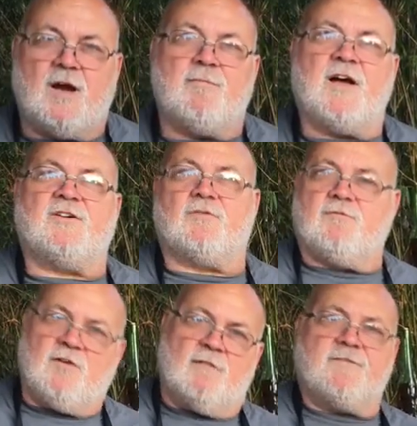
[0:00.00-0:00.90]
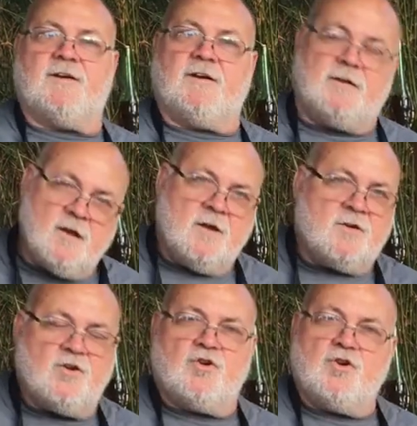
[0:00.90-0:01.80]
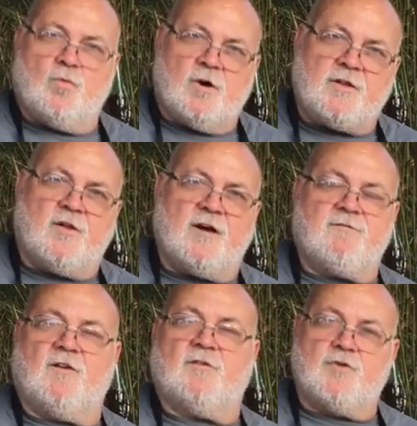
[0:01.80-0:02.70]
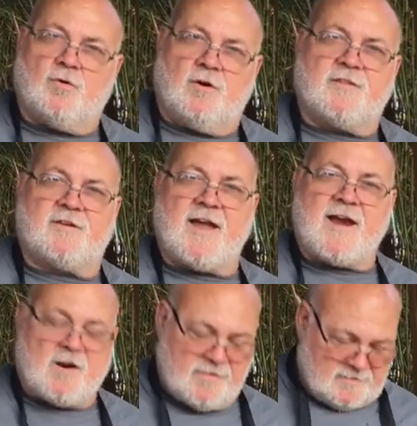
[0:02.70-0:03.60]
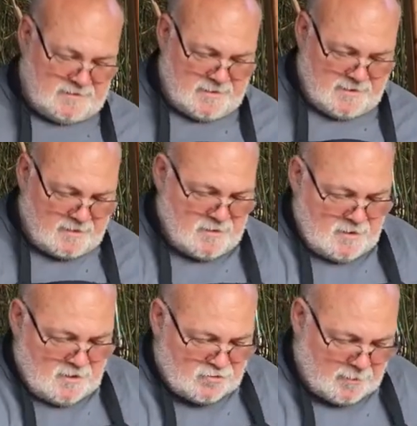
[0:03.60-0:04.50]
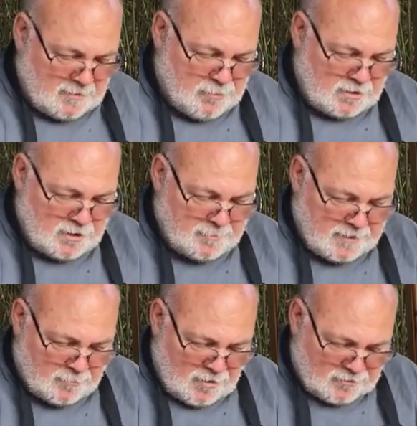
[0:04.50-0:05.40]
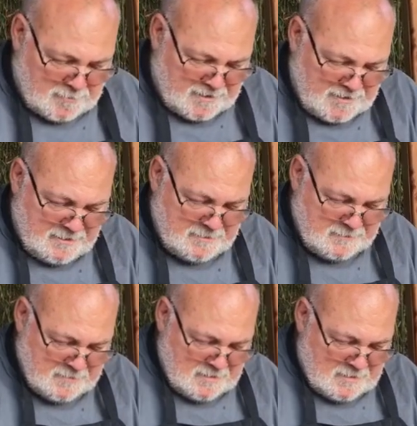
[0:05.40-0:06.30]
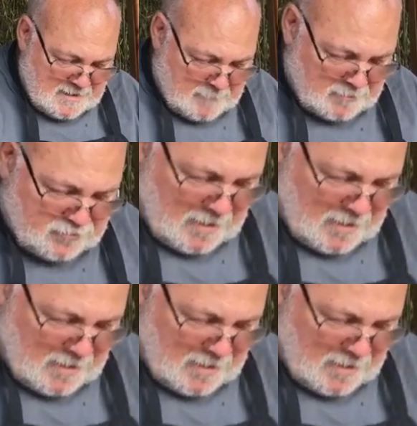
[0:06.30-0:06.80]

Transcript: up nice and fluffy. You know, you don't want all that fluff. You don't want the air that's in there. So I'm going to put a little bit of rosemary. I'm going to